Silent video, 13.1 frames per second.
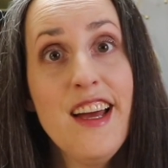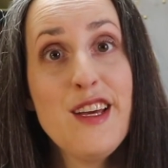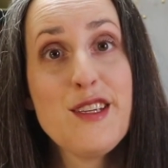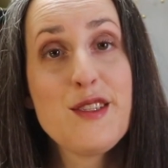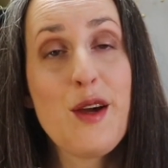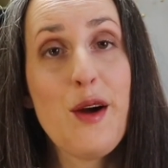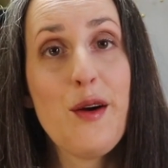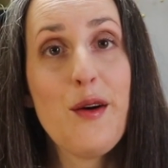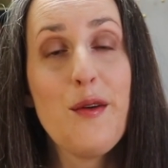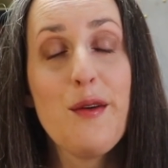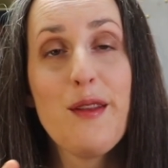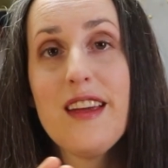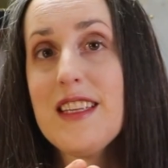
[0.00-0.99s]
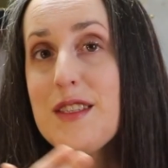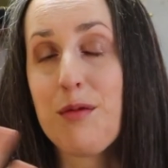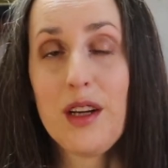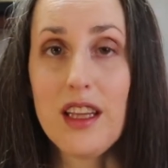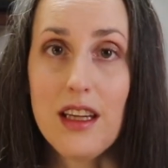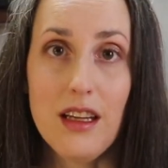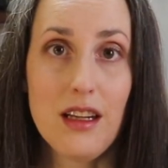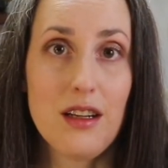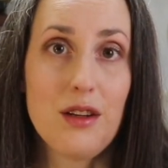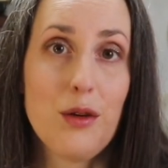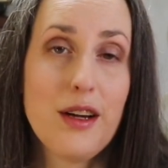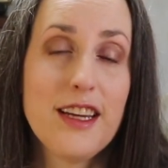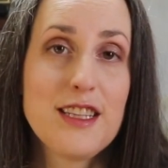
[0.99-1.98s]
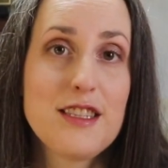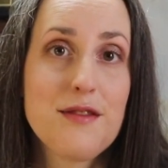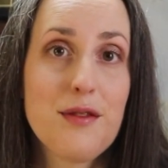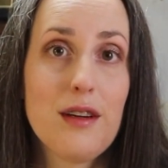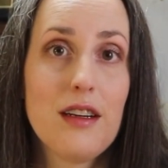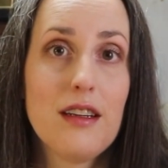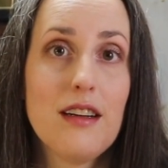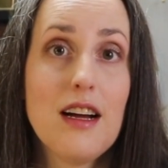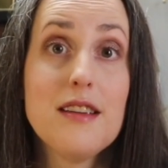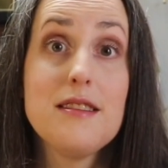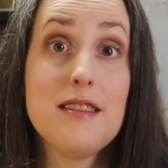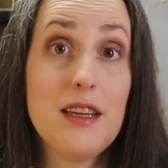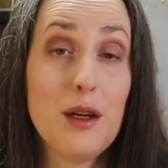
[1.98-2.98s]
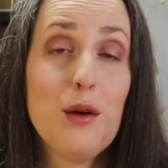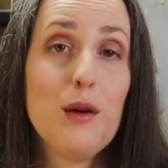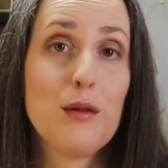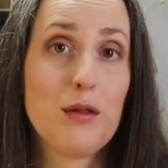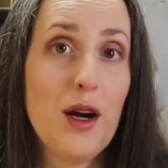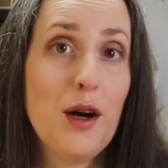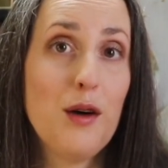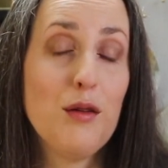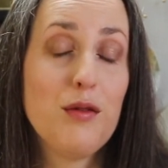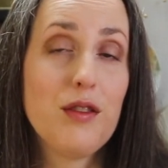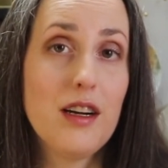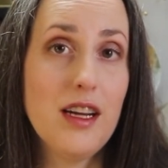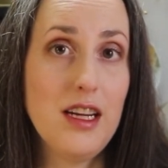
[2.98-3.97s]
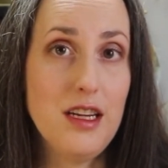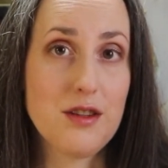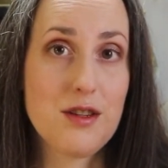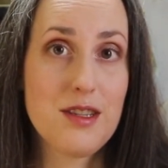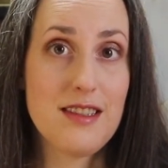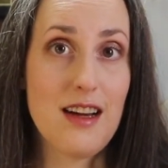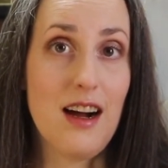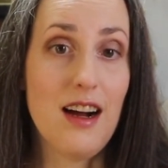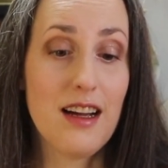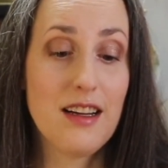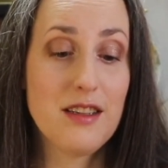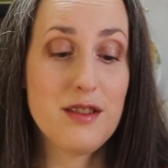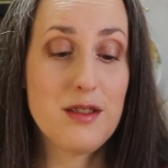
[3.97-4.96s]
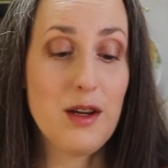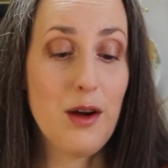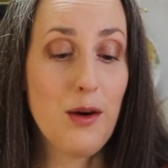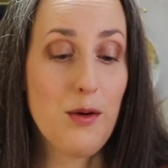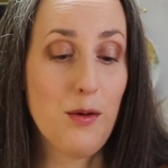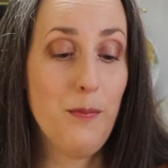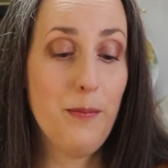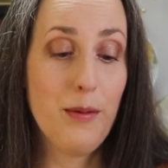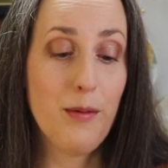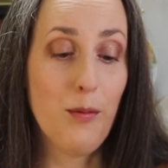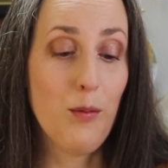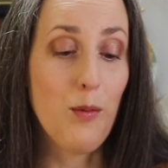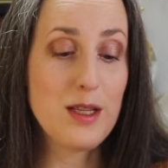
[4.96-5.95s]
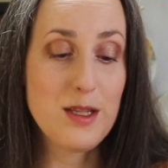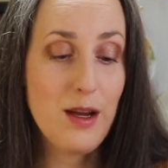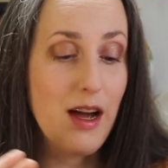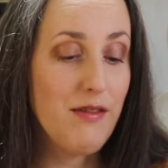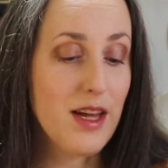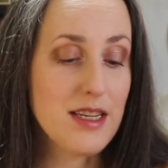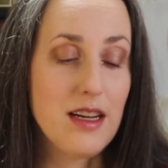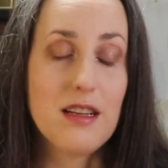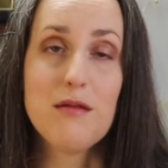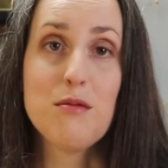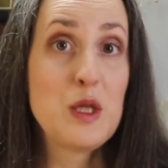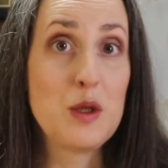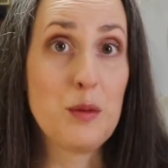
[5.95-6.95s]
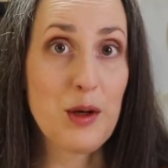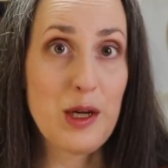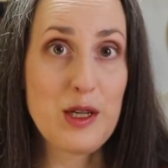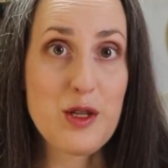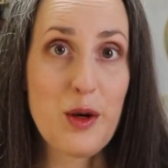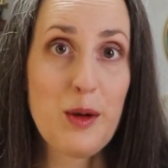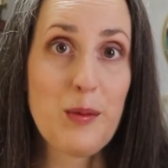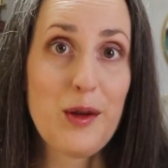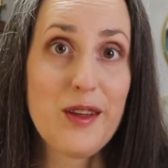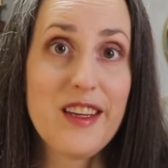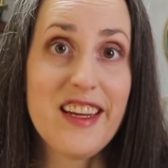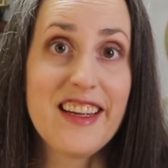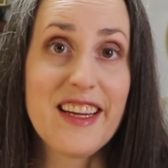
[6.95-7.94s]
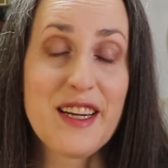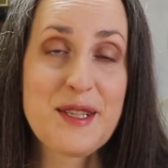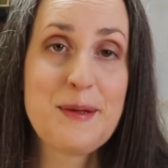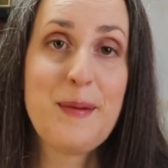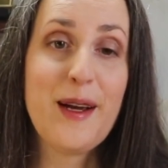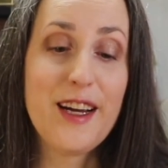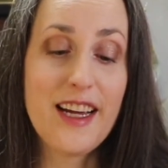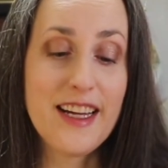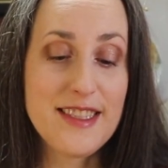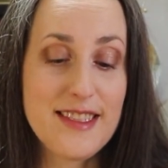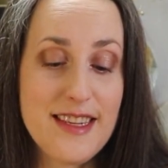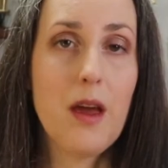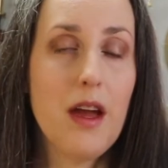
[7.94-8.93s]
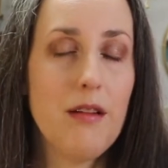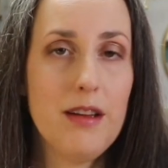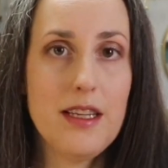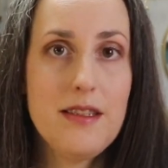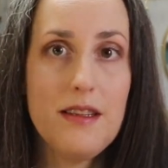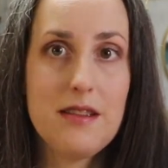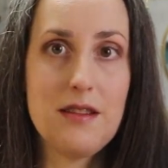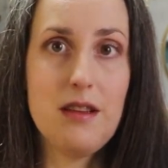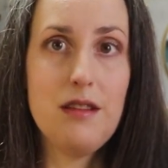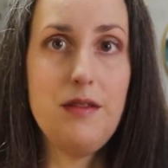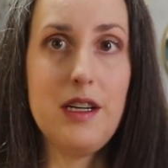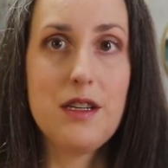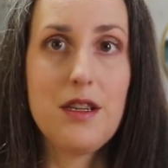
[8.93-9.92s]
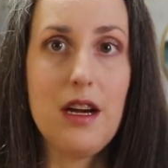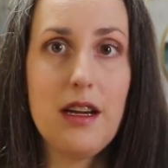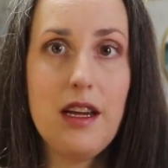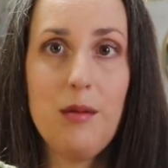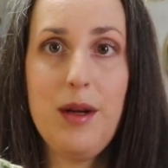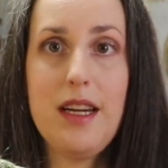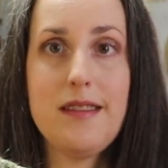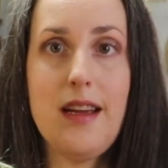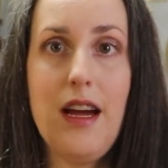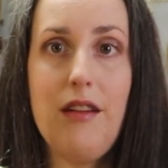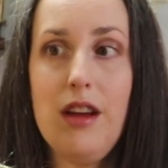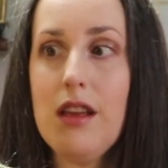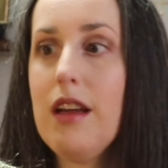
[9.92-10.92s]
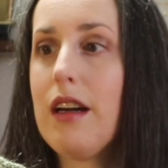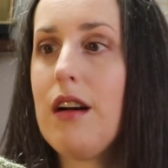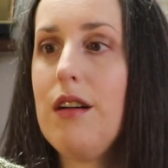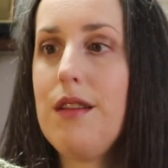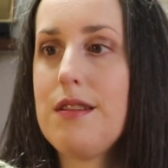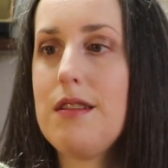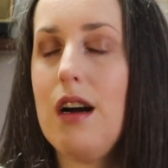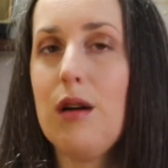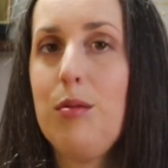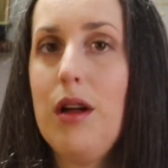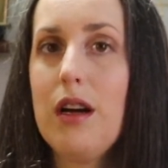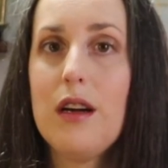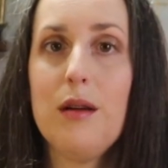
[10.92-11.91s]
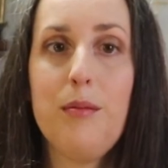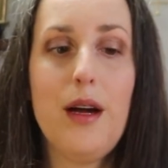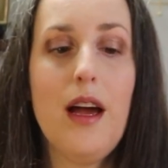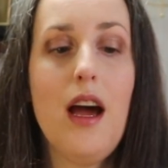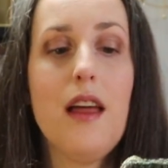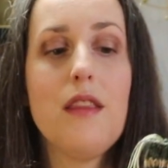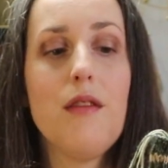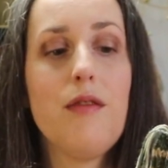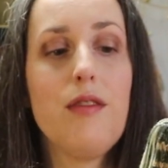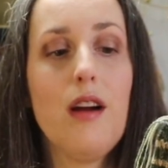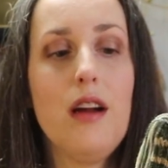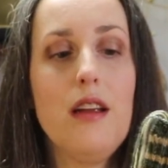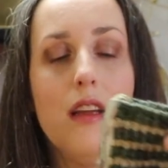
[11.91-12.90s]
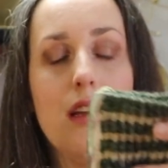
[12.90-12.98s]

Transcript: So it's really an annoyance for a single row for each sock. So once you have that done, super enjoyable knitting experience. You can't really see this on the finished sock here because I have it like on the sock blocker, but at the front